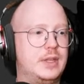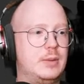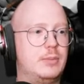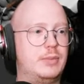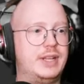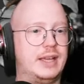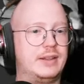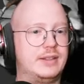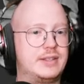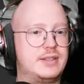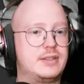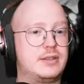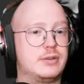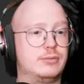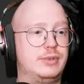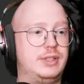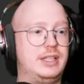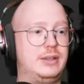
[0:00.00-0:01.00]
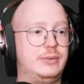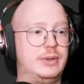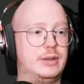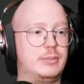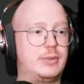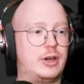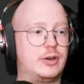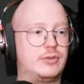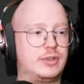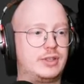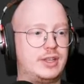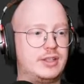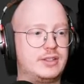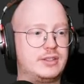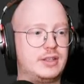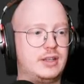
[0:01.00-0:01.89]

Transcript: But yeah, this is a really, really powerful kit.